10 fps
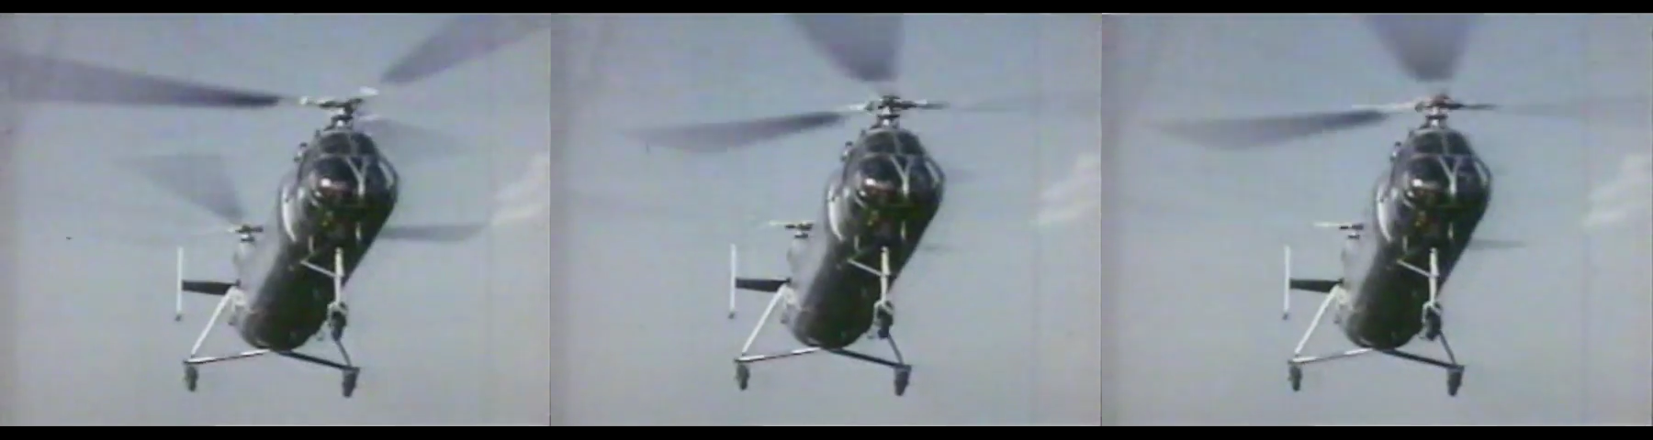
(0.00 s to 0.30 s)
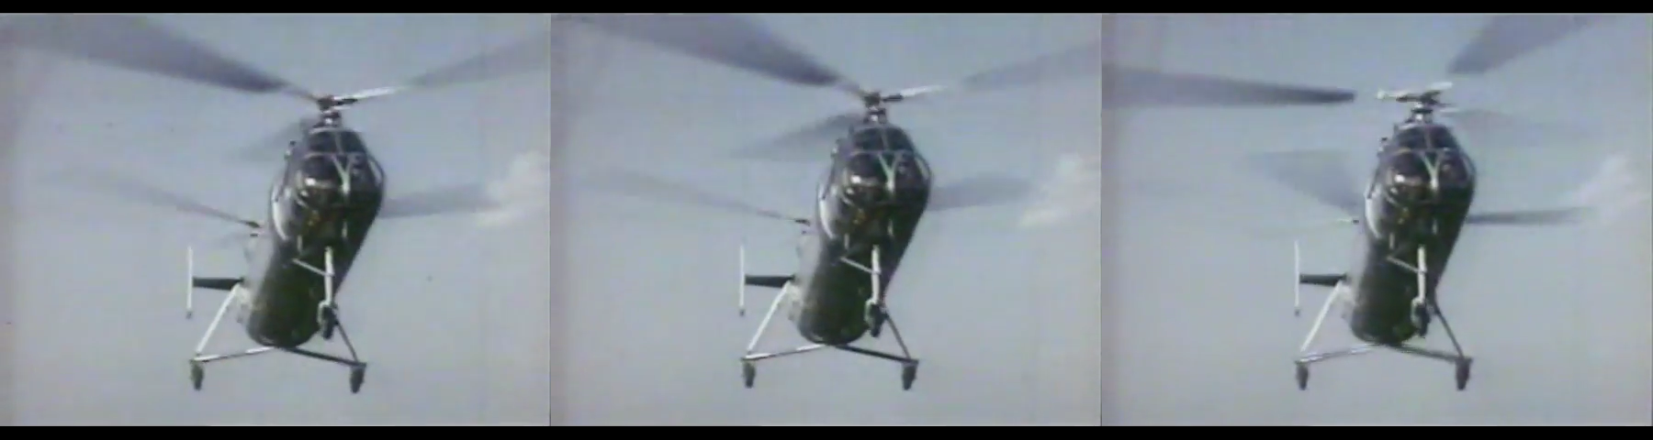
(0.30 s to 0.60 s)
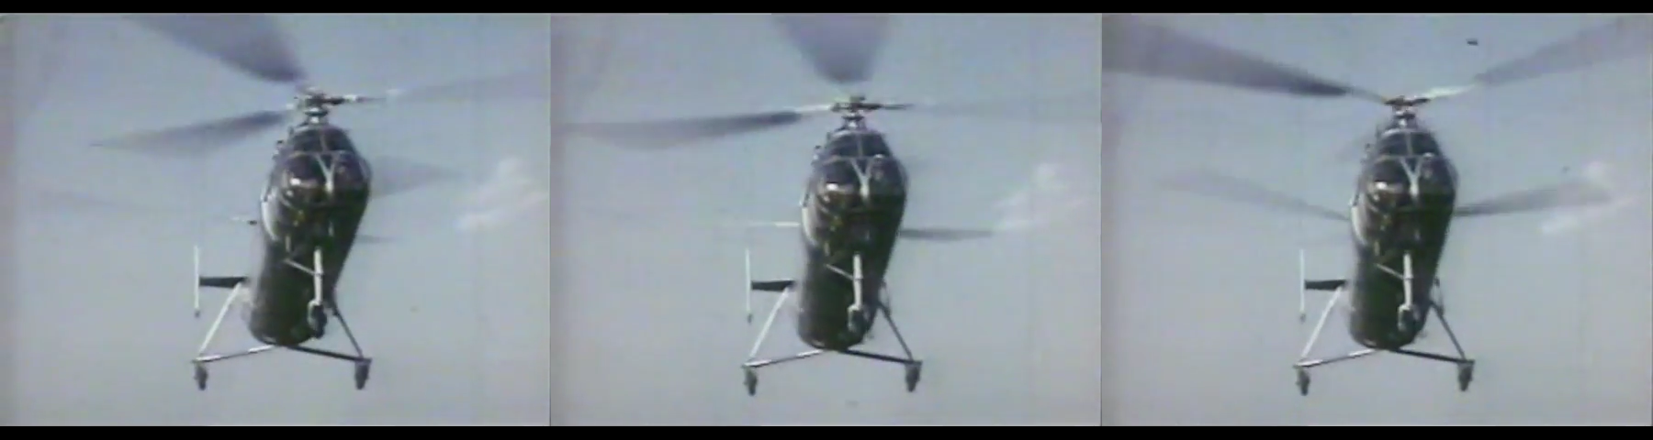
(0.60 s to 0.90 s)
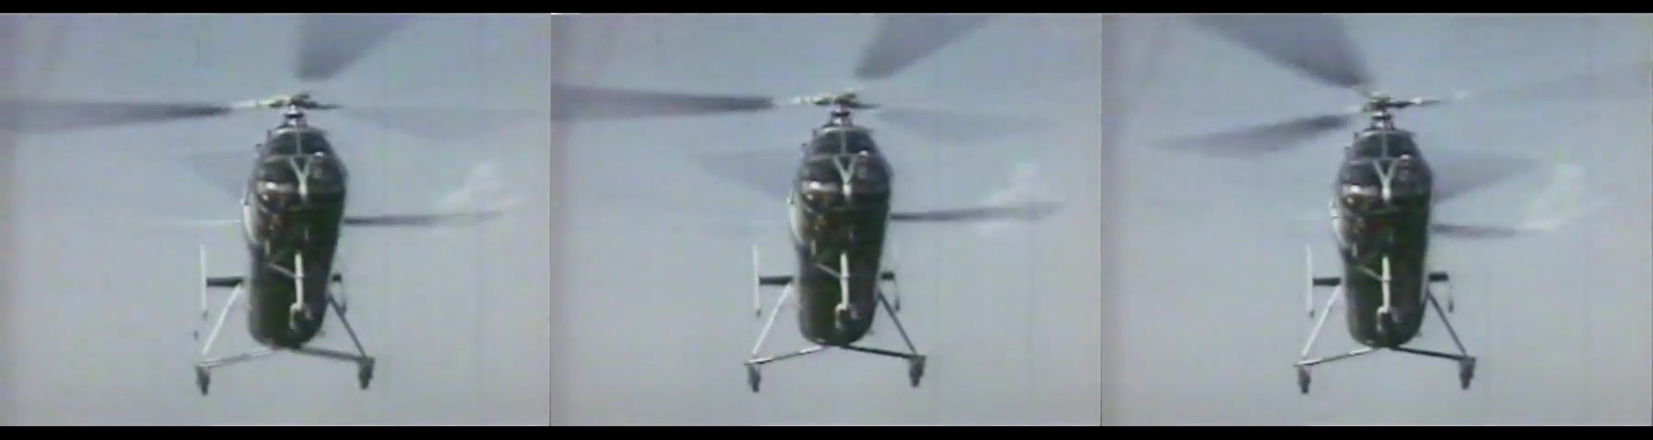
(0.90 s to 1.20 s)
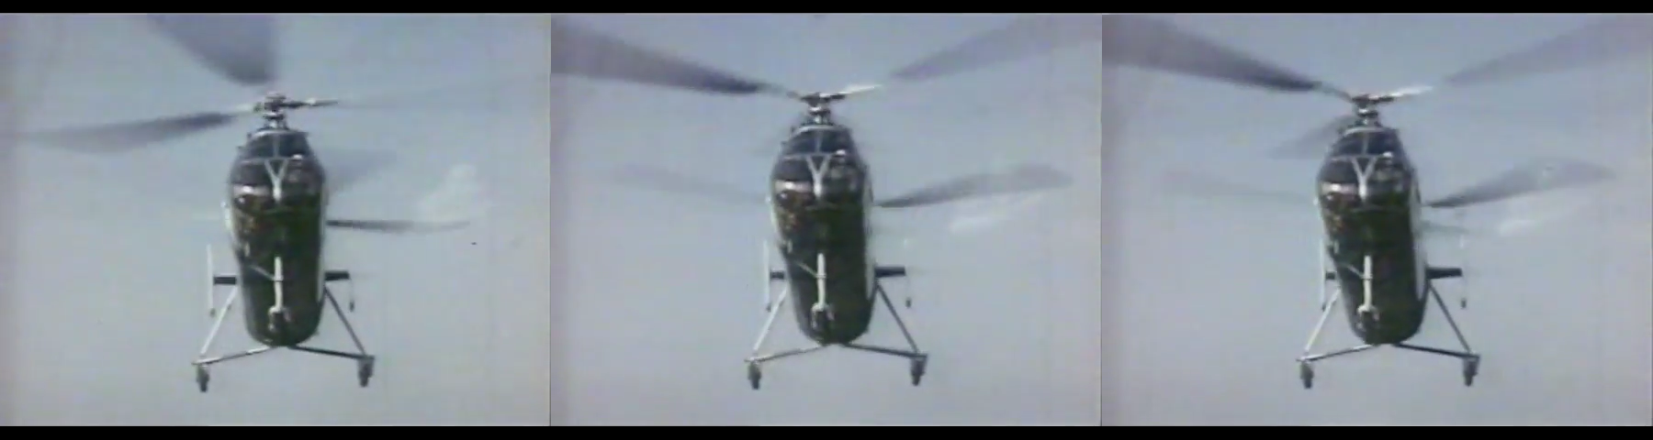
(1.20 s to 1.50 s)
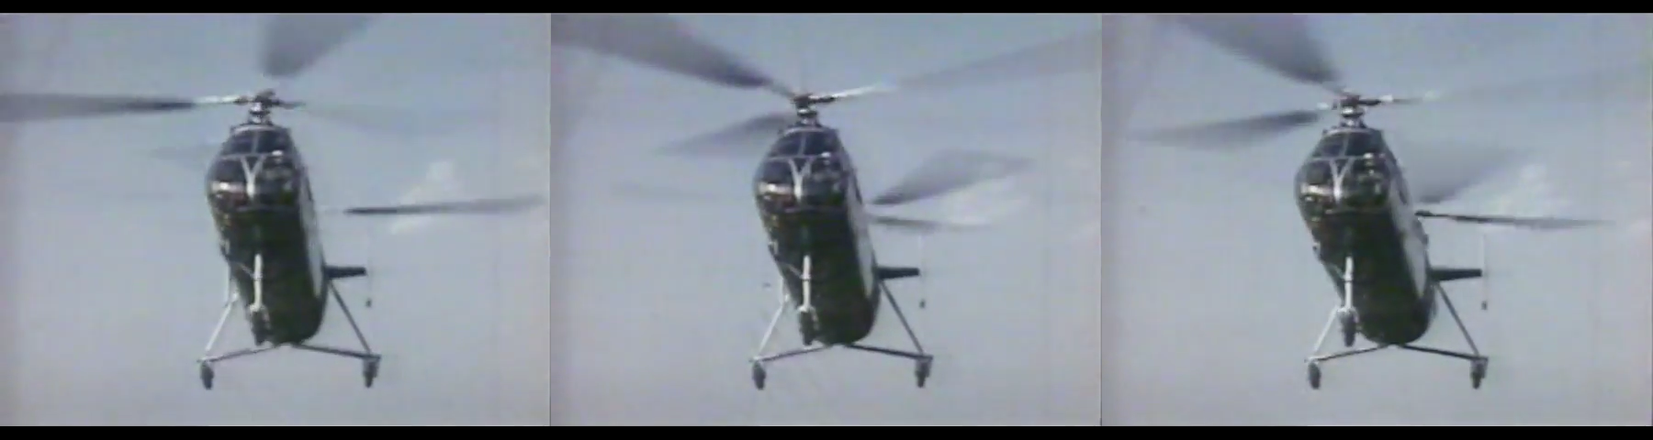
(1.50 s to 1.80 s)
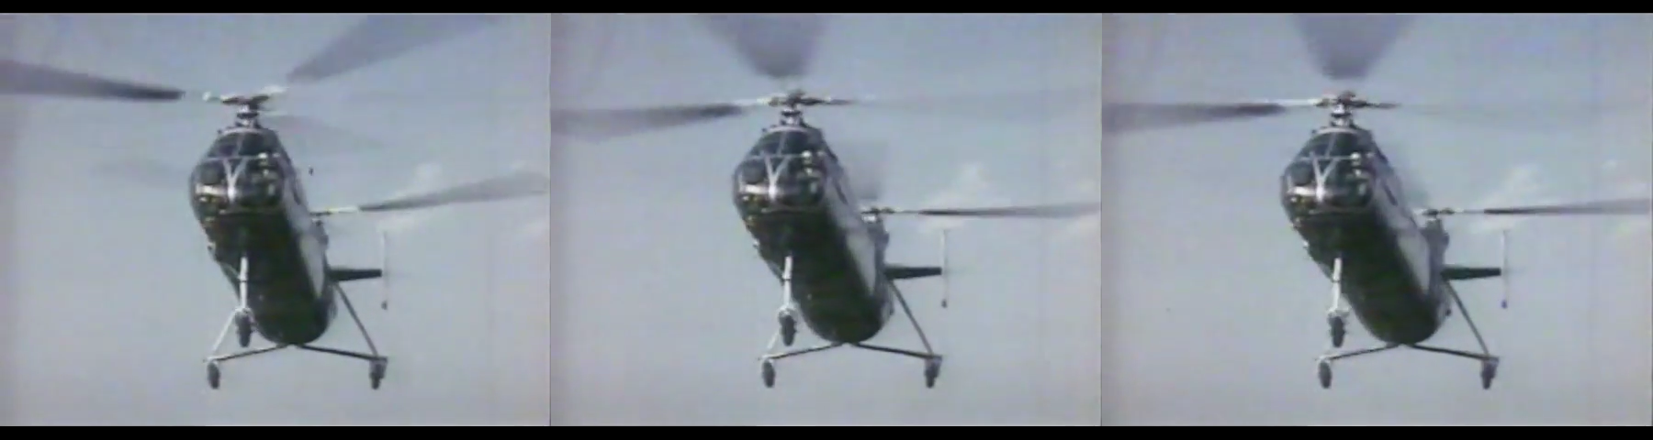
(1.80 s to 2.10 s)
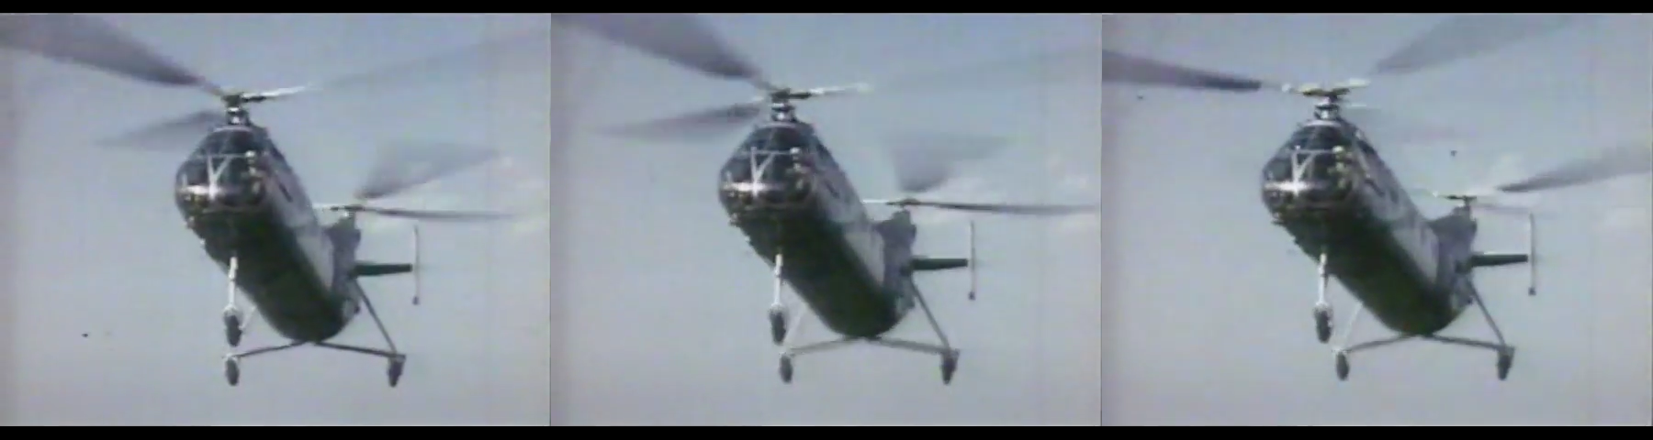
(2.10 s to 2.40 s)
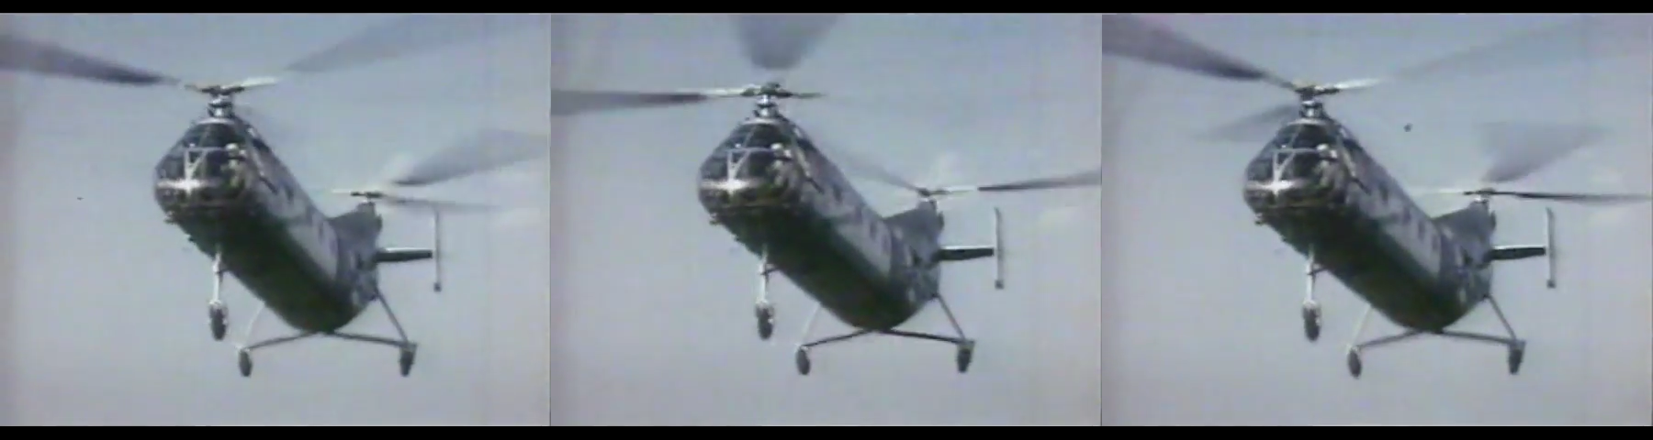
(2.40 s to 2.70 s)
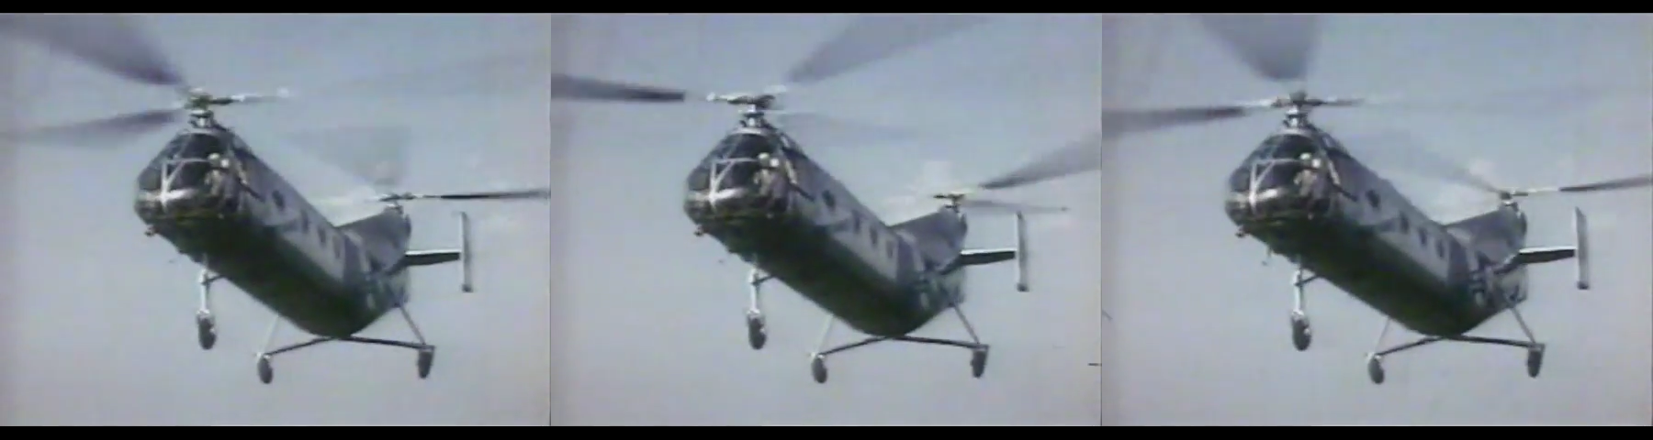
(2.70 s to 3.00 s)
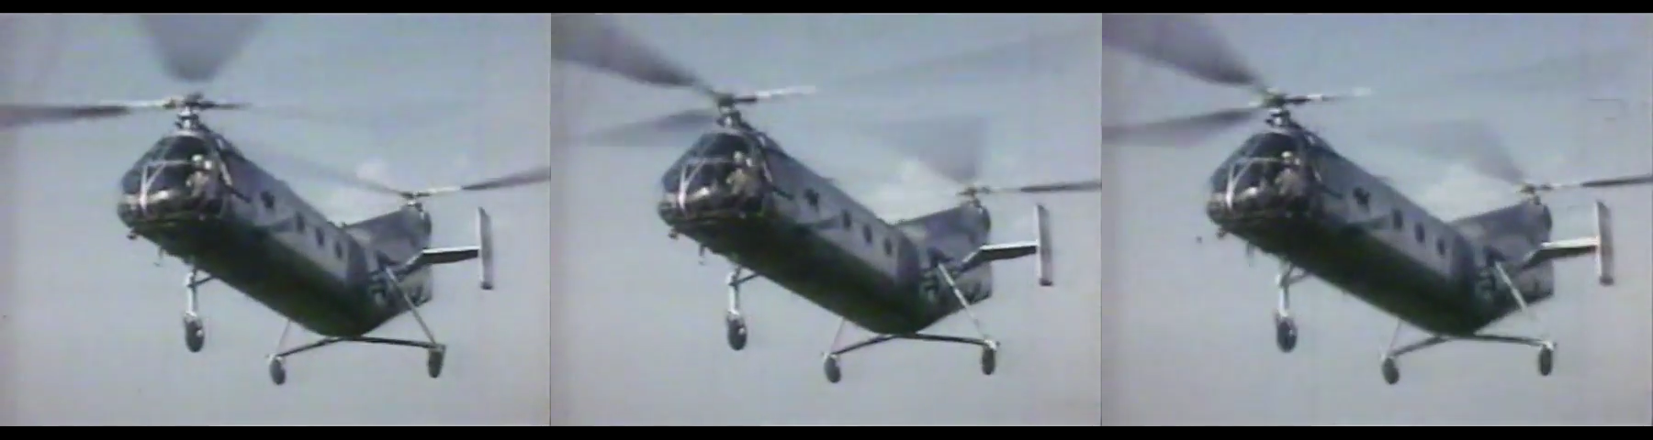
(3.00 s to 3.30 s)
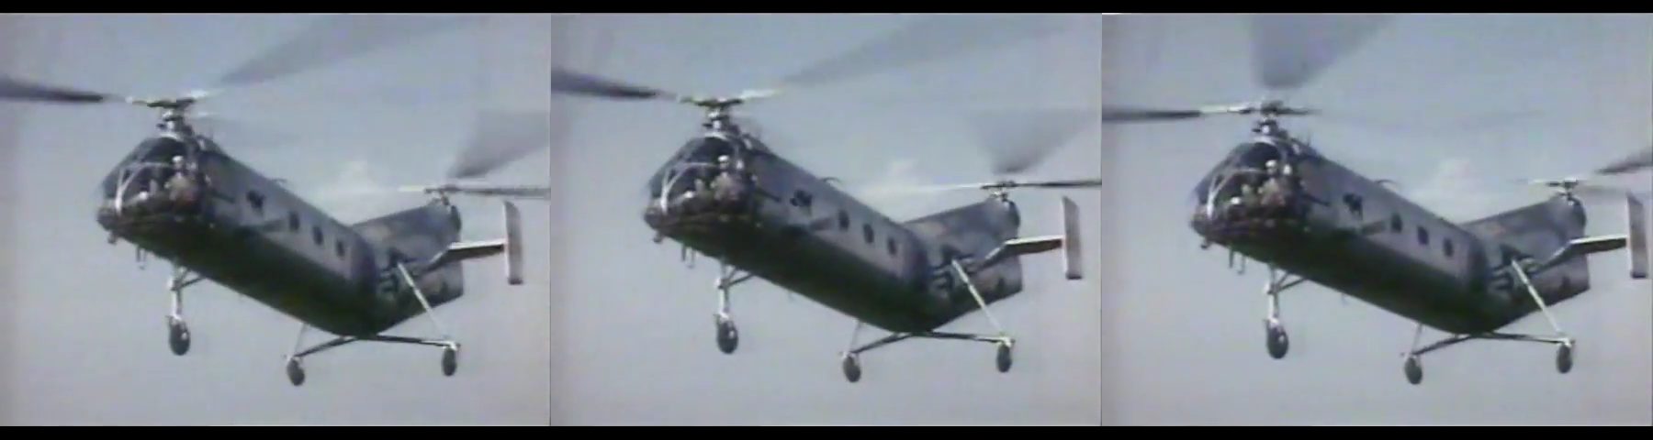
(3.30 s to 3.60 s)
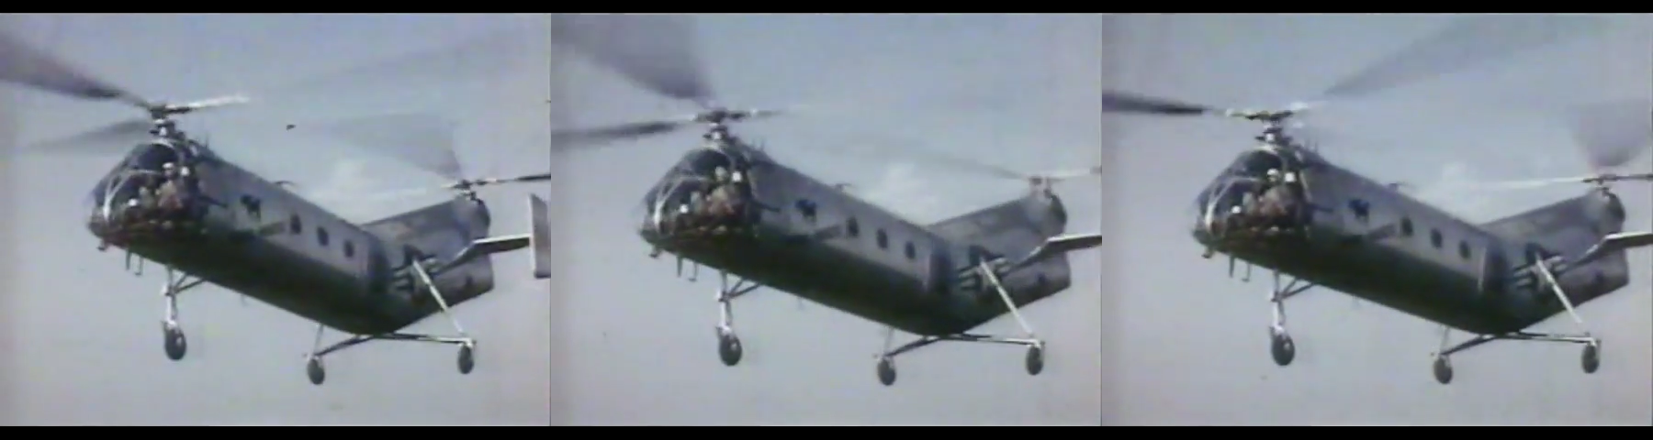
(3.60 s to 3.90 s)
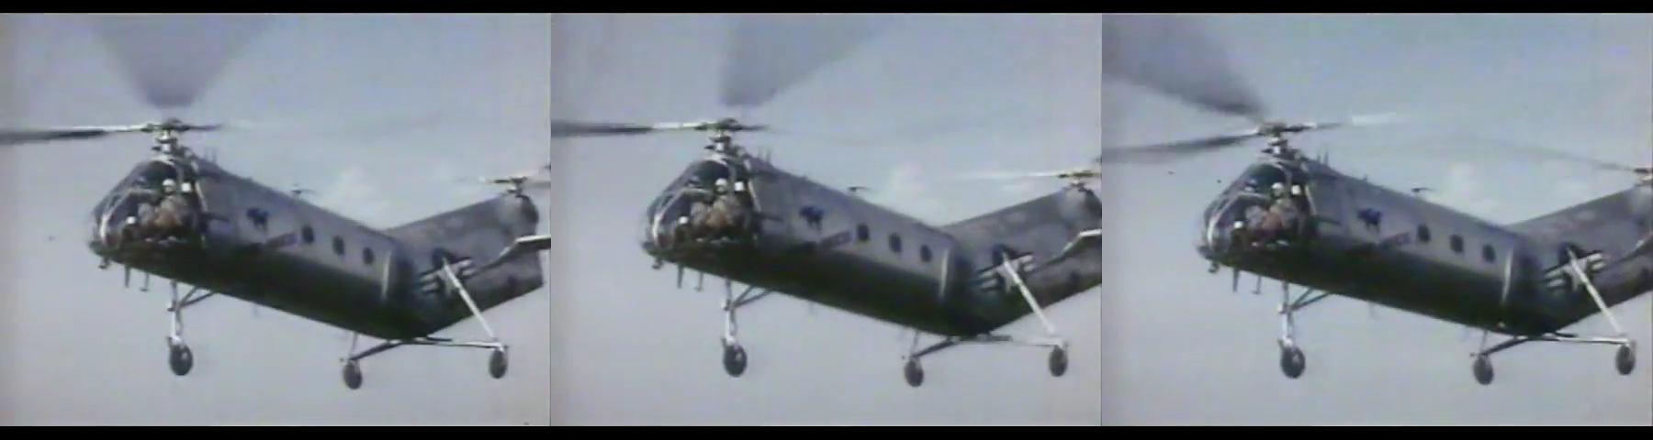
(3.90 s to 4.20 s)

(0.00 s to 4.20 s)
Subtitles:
Nobody's mouth can be seen.